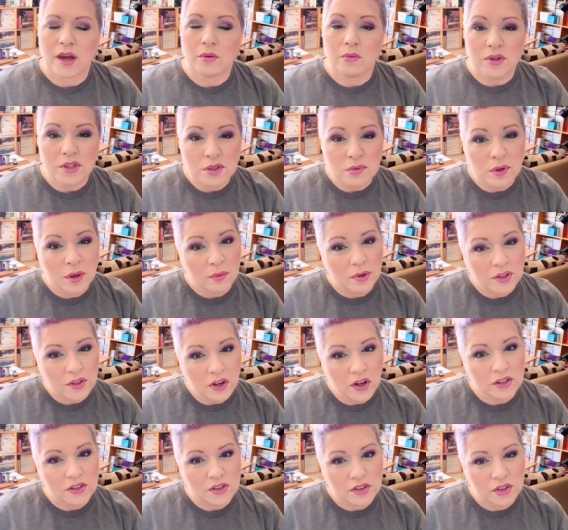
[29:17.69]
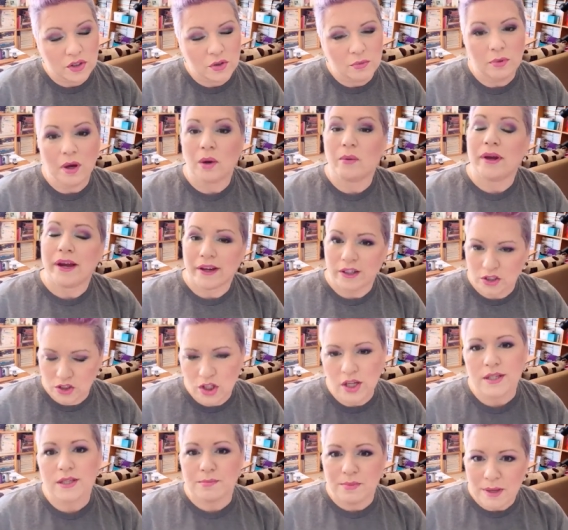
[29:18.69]
wish we were dogs too, but we are
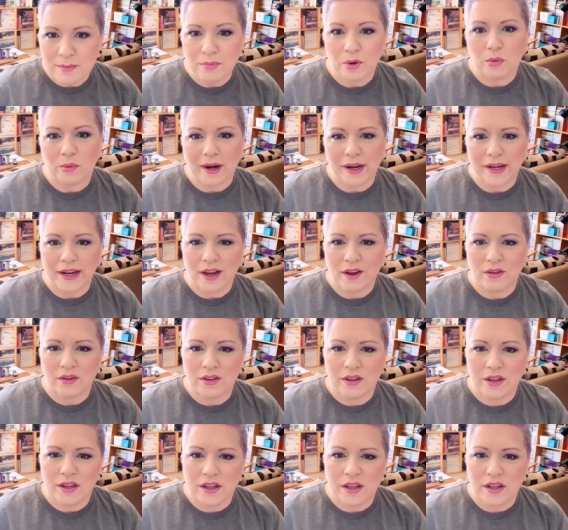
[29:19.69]
just people right now.